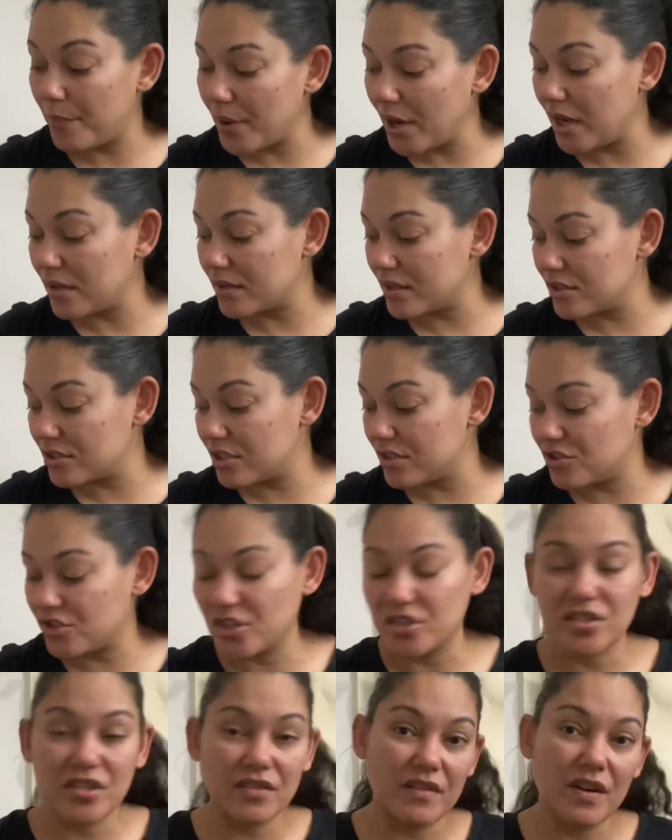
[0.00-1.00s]
But this is
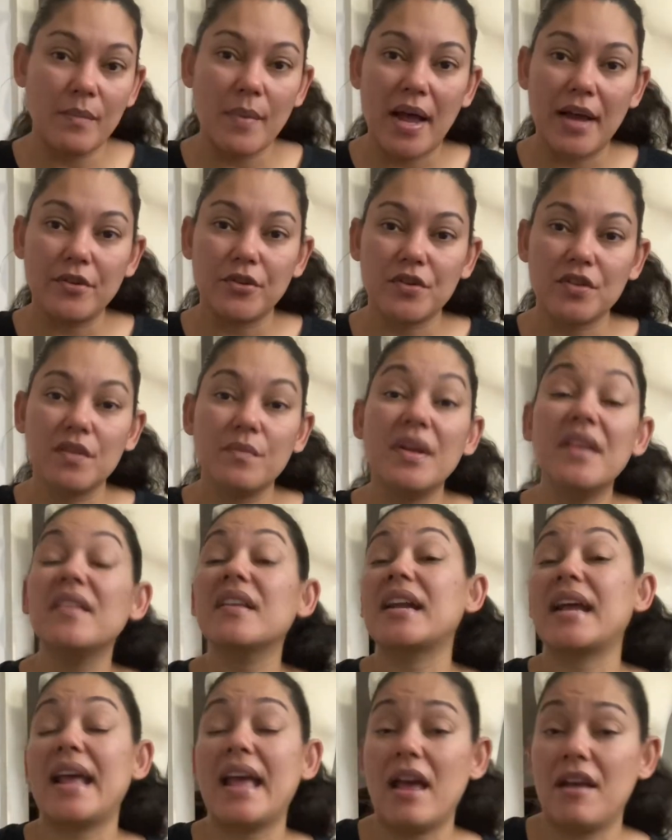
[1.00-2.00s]
just a reminder to me
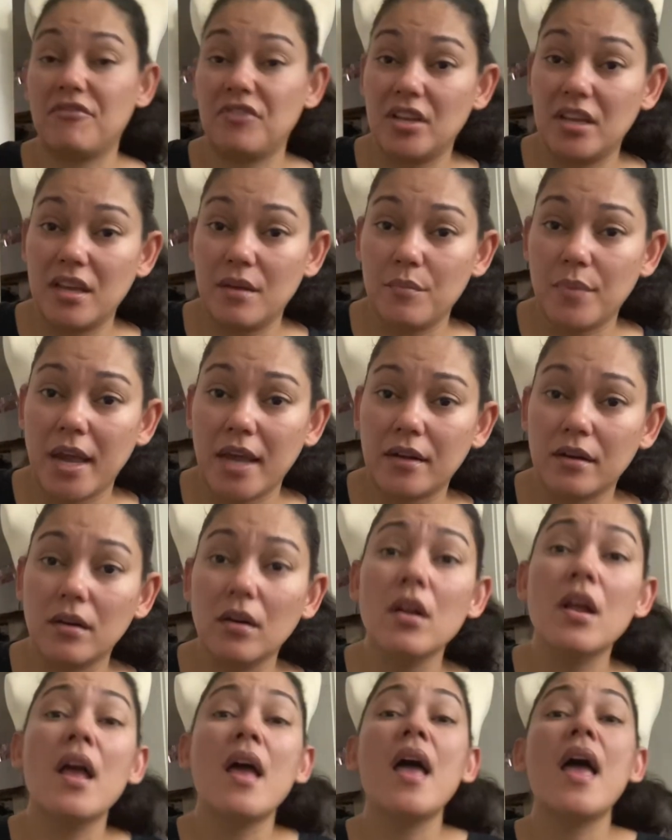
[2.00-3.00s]
that I have to get
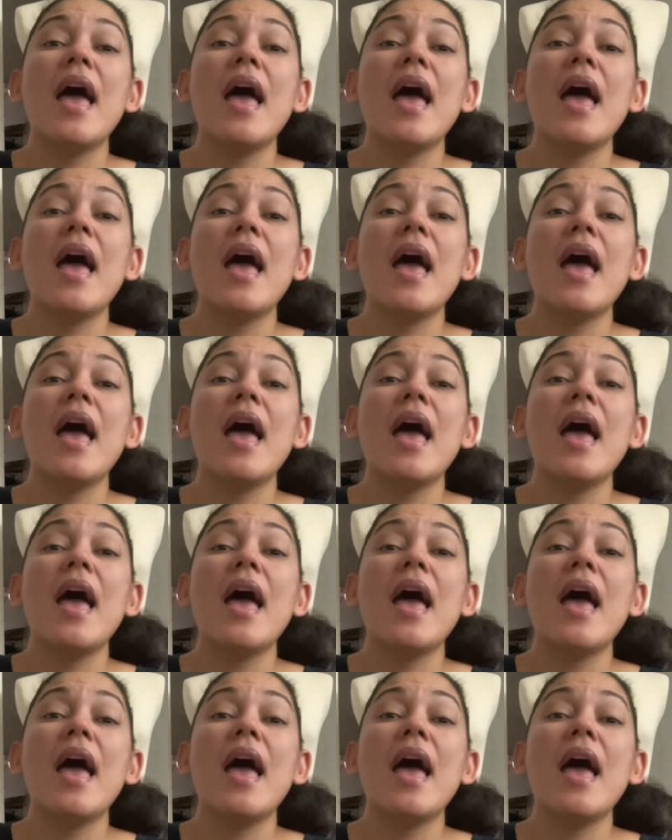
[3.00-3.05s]
better